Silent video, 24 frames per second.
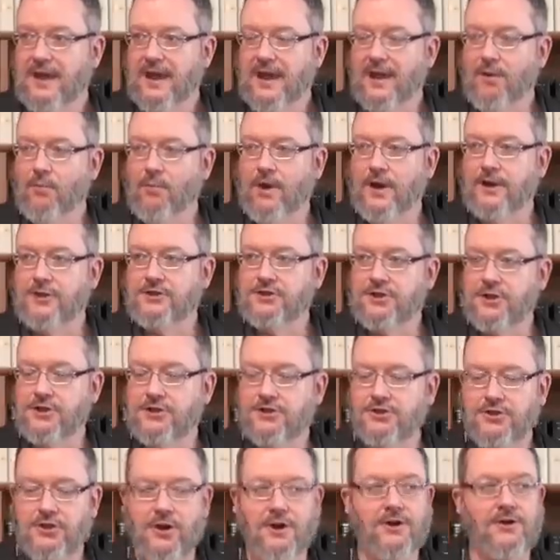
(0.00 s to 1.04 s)
And what is
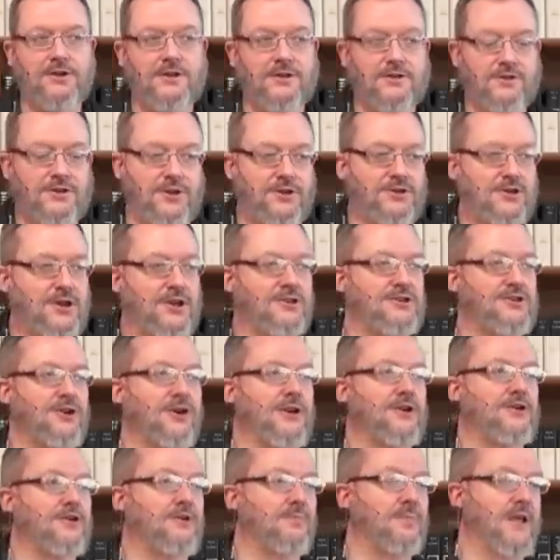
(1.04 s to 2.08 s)
concern,
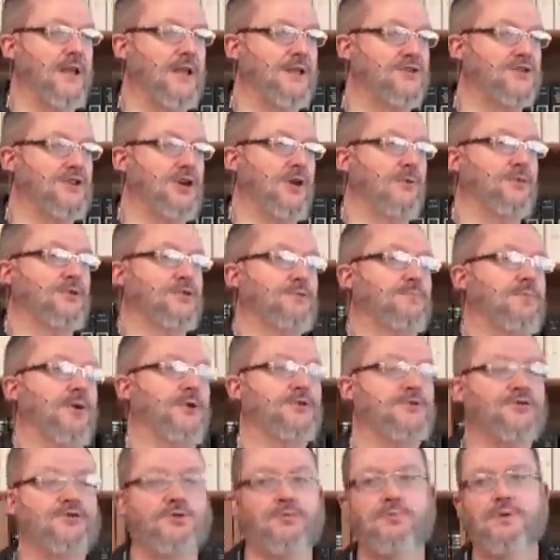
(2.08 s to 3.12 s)
concerning to me is he was
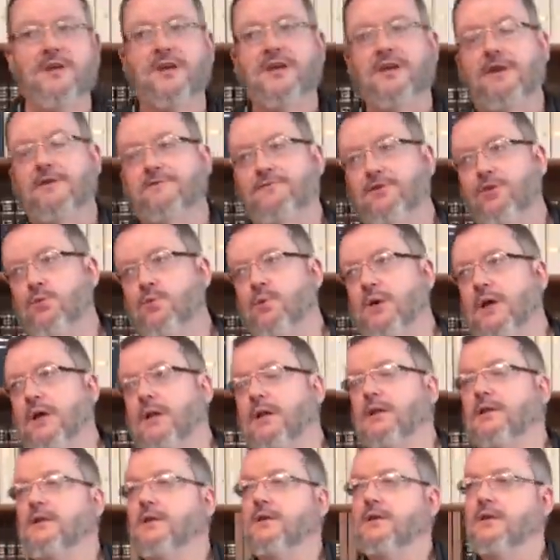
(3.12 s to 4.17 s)
supposed to be, if you
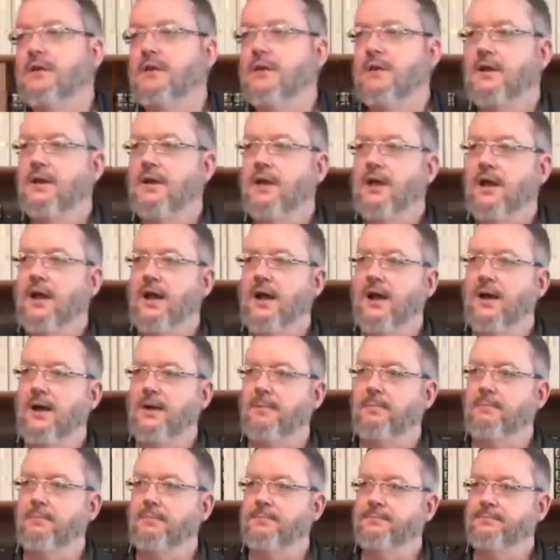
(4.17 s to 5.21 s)
will,
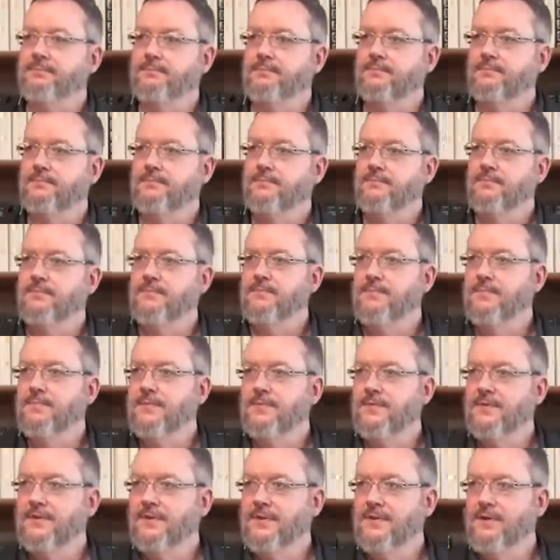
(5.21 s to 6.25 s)
um,
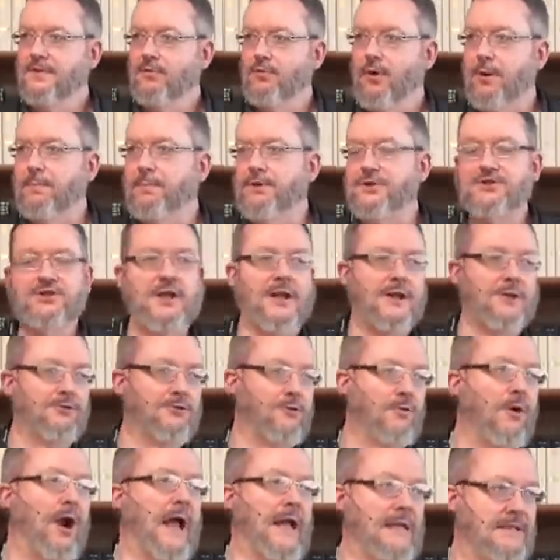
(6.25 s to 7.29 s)
representing
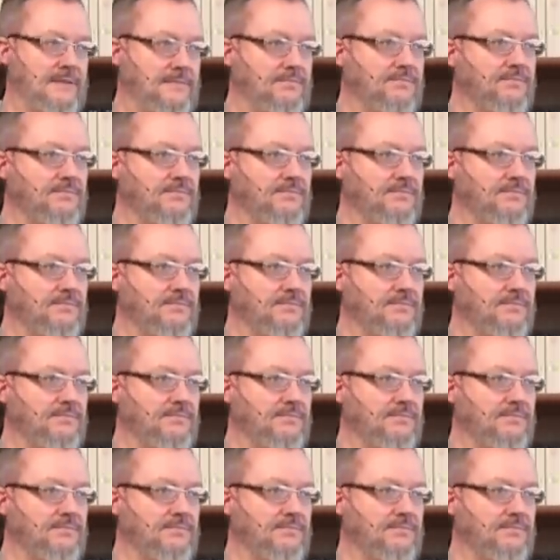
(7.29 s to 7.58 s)
the right.